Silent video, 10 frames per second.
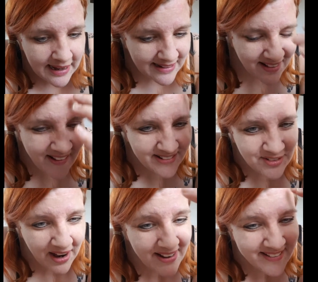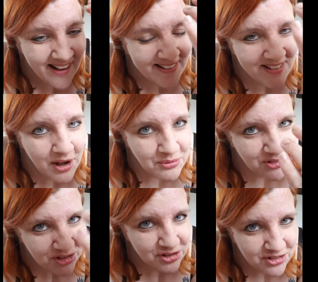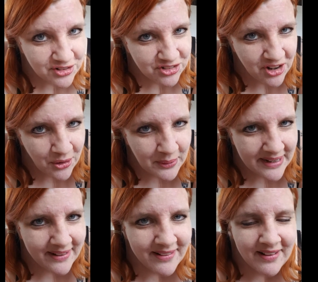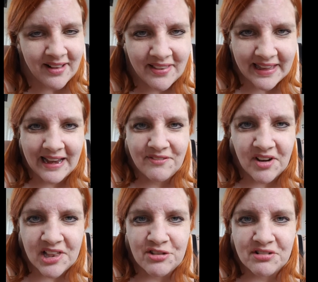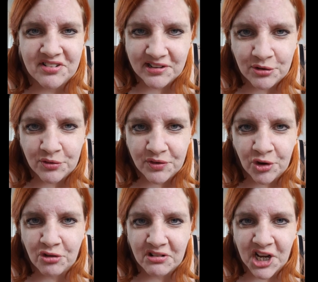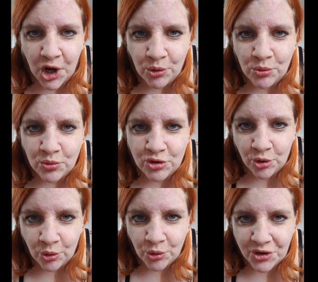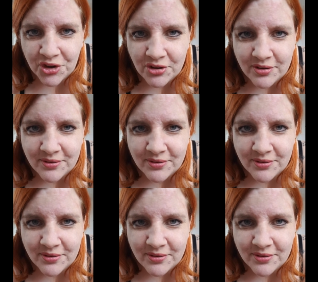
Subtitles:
As I was just showing, they have either a silver or a gold horn.